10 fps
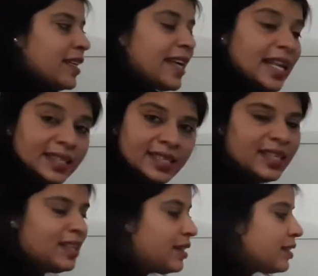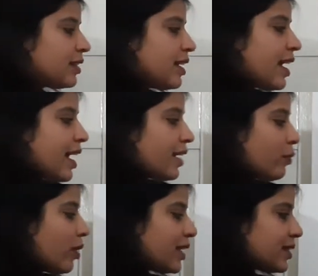cancel.
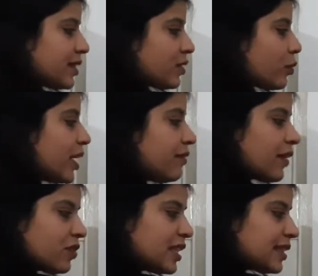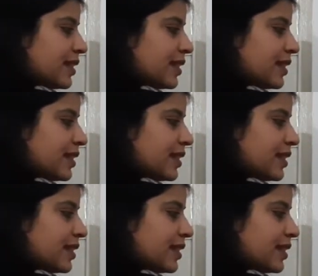And what is this? 25 3s are